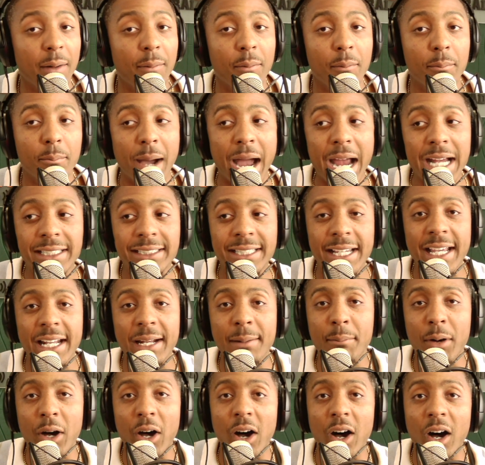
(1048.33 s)
Mike
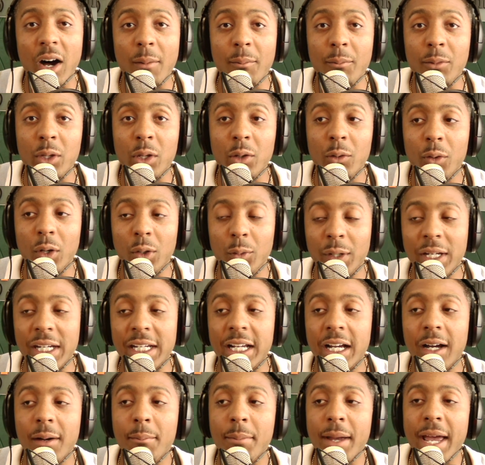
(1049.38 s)
Tannenbaum, when we
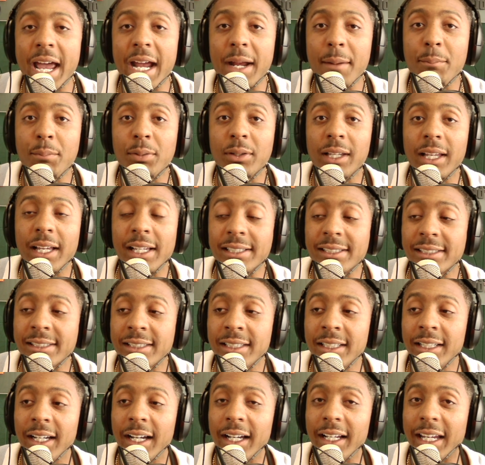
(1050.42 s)
come back, plus,
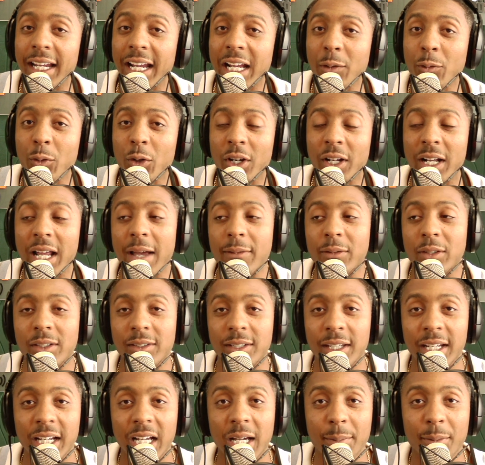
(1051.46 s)
again, we're going to have to
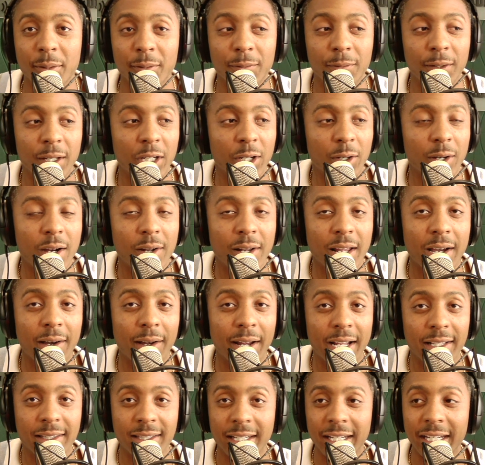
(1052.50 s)
dig up and figure out how
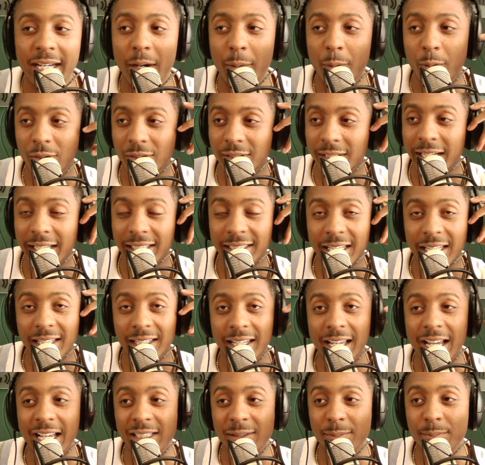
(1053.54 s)
Anthony Edwards got that
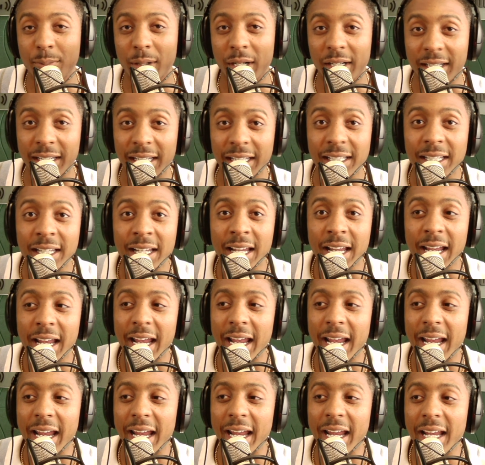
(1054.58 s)
last bucket,
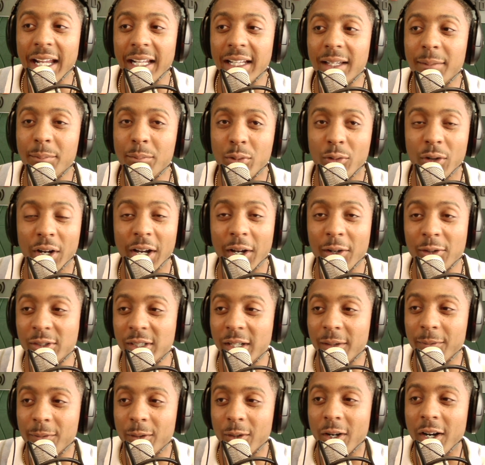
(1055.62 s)
and prayers
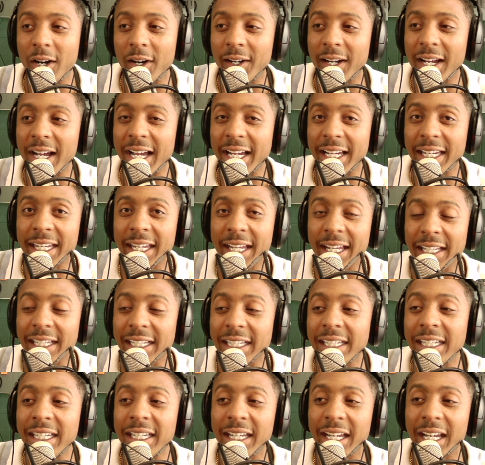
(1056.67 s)
up for our guy
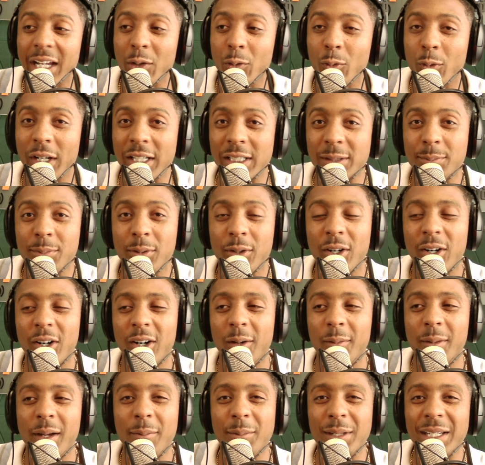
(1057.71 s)
Kenny in West
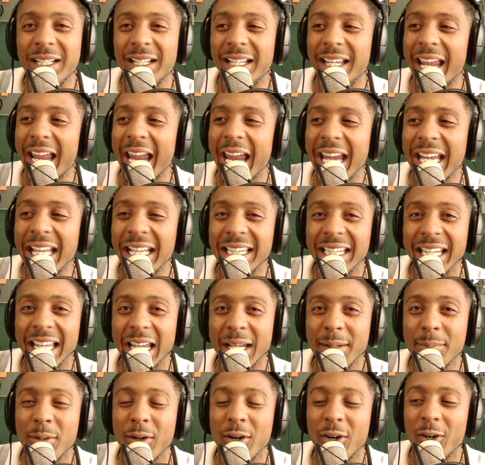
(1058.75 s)
Palm. I mean, an
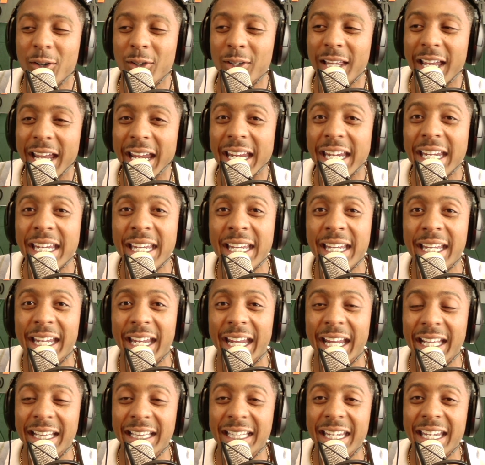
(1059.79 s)
eight-leg parlay
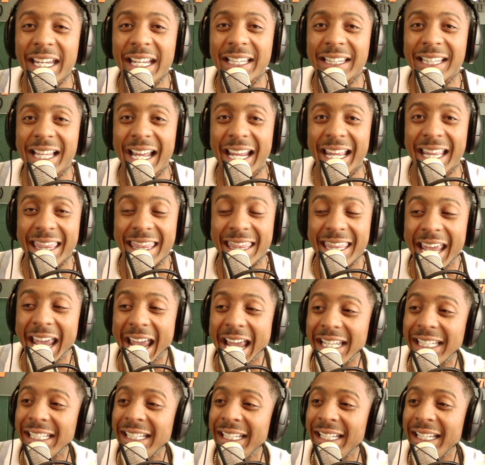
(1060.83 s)
ending like
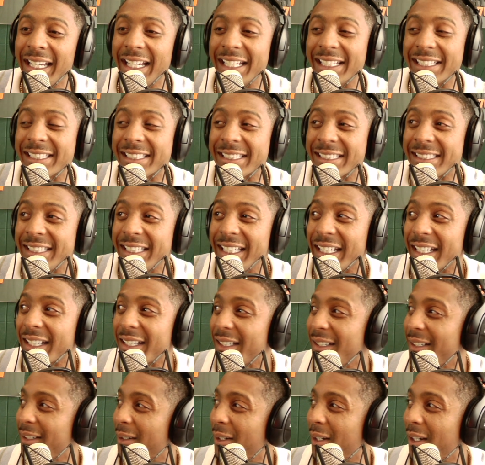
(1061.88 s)
that is sick.
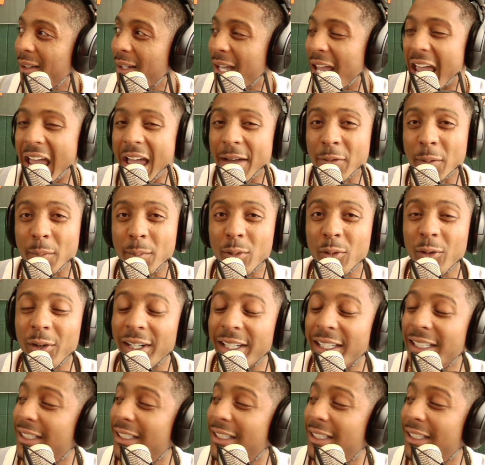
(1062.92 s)
Half a point.